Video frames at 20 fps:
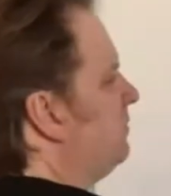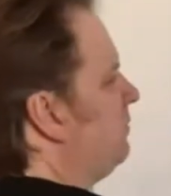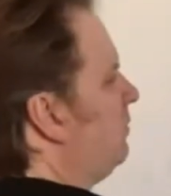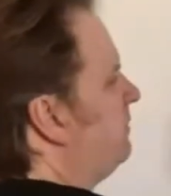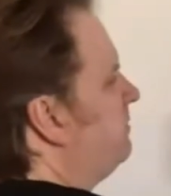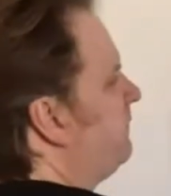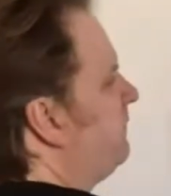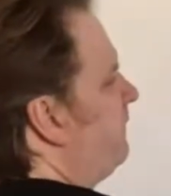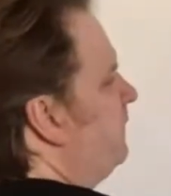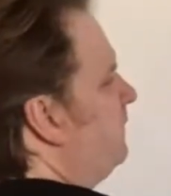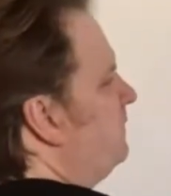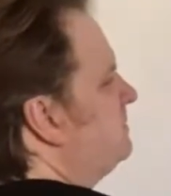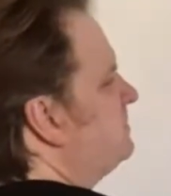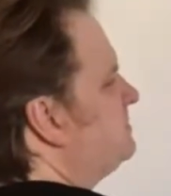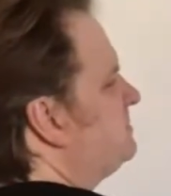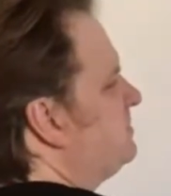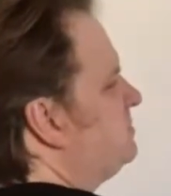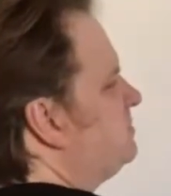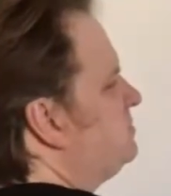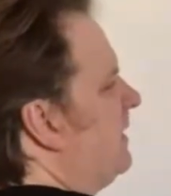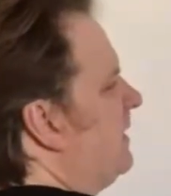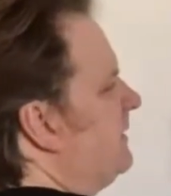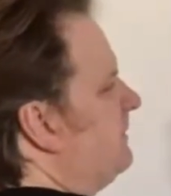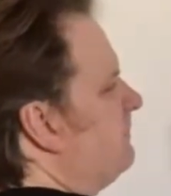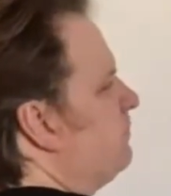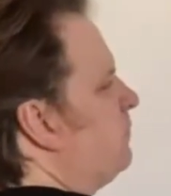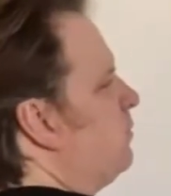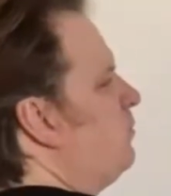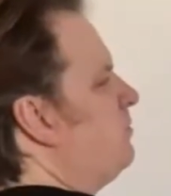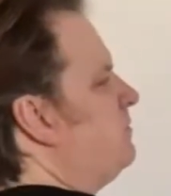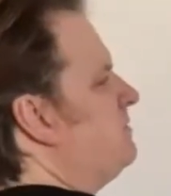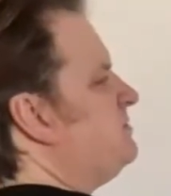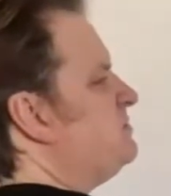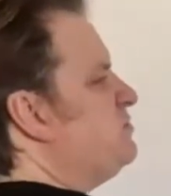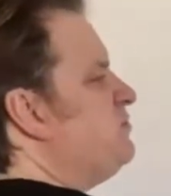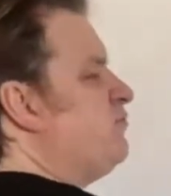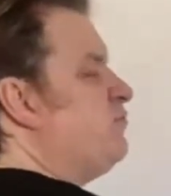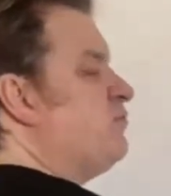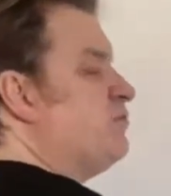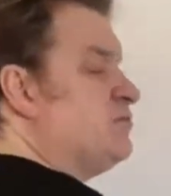on the 1st of Jan, all these new
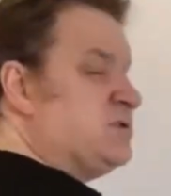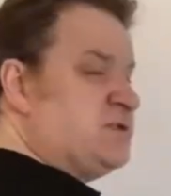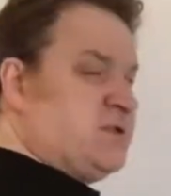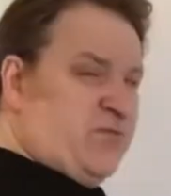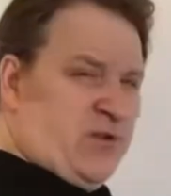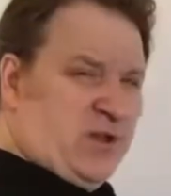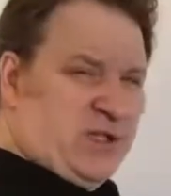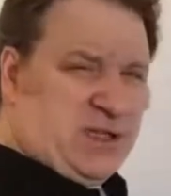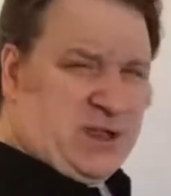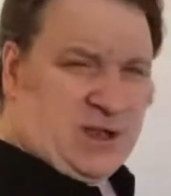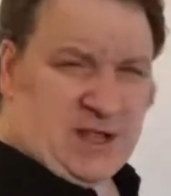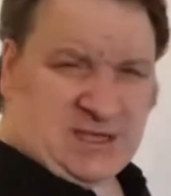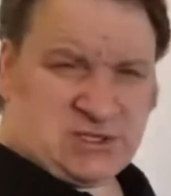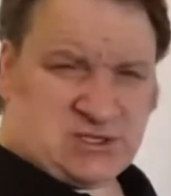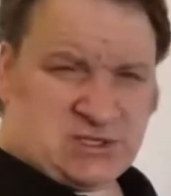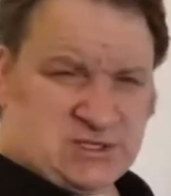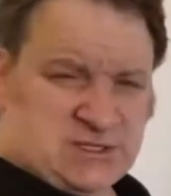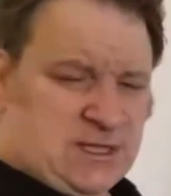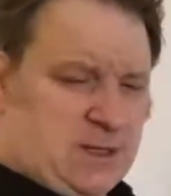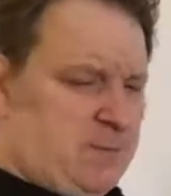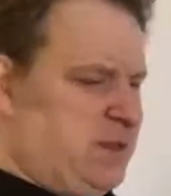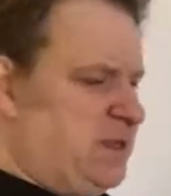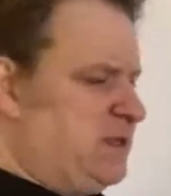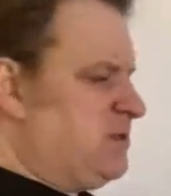rules and regulations coming into